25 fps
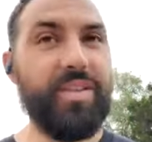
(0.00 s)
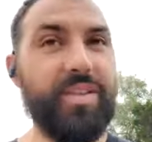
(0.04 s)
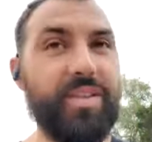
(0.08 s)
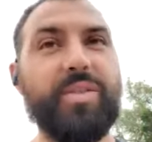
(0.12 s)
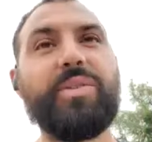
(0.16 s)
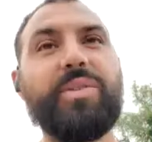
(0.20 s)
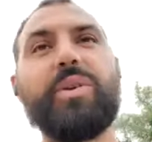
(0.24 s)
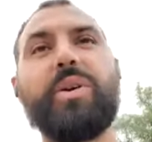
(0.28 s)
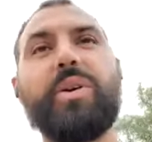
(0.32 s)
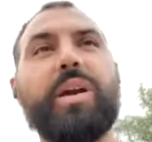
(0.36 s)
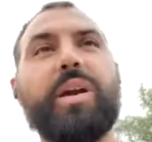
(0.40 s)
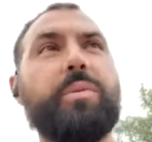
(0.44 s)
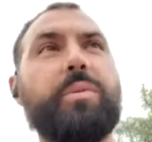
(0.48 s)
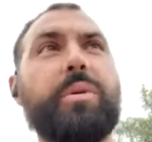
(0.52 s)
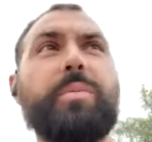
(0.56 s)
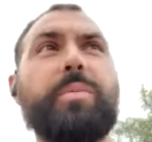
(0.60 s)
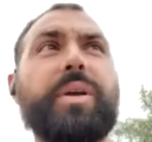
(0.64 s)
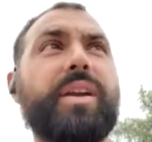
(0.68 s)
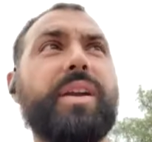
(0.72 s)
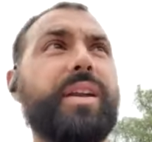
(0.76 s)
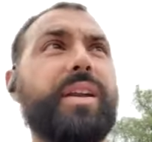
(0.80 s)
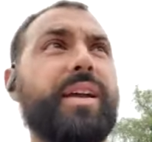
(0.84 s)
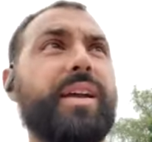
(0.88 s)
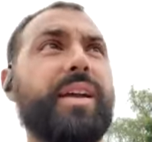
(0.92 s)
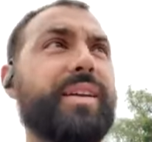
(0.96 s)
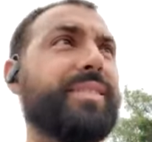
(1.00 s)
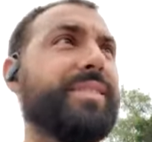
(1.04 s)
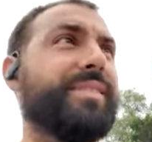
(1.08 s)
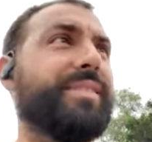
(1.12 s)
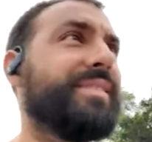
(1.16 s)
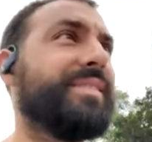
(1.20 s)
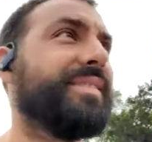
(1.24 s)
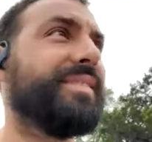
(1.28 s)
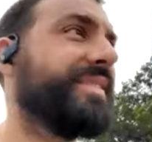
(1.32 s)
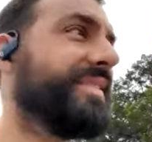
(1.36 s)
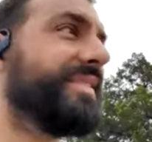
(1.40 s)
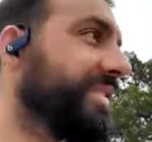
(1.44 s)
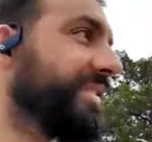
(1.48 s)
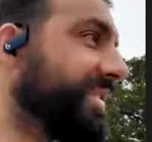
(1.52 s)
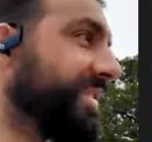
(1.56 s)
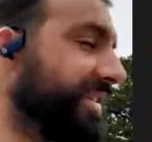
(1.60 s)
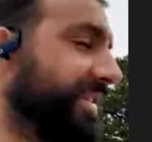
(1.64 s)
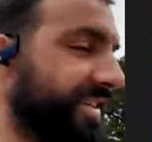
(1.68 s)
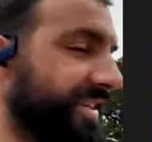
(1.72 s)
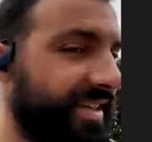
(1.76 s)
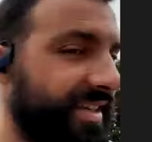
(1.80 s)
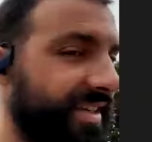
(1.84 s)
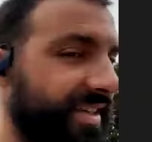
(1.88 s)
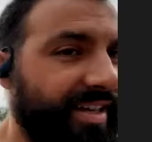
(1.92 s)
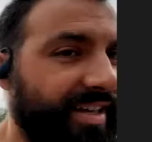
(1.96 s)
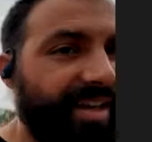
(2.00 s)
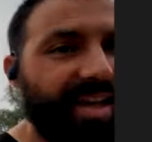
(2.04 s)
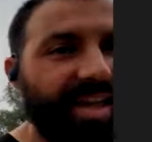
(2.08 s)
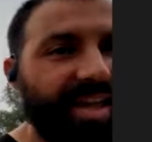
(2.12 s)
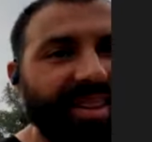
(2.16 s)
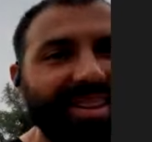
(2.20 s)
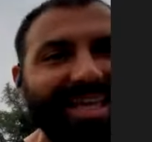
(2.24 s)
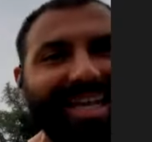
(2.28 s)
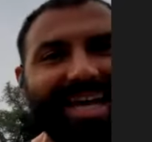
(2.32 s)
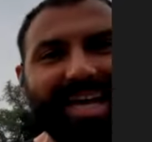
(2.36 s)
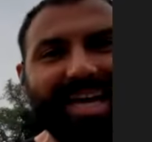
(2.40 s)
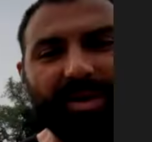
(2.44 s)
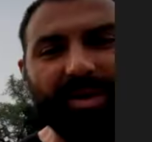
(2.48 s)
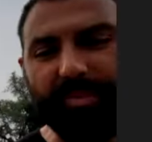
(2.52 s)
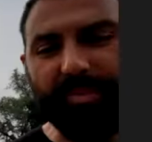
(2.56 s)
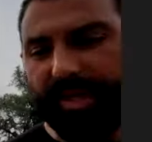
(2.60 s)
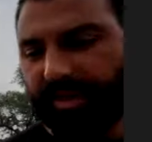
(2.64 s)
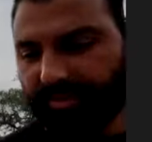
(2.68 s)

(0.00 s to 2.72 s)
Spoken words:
They're all coming to me today. They like me.